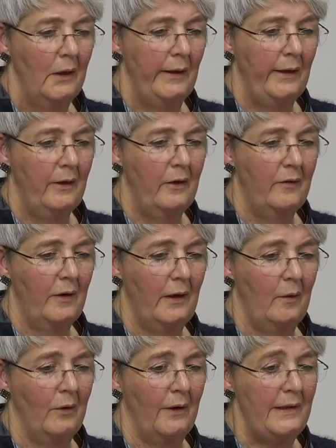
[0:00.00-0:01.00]
And
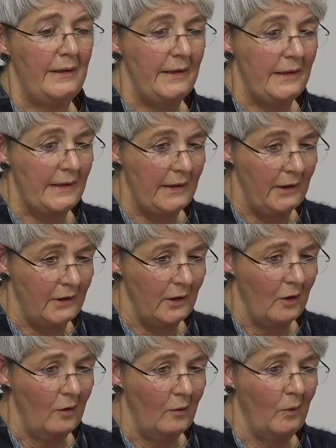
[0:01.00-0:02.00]
what I did say to
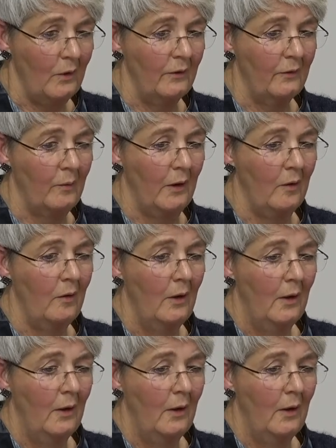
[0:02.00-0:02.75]
her was, well,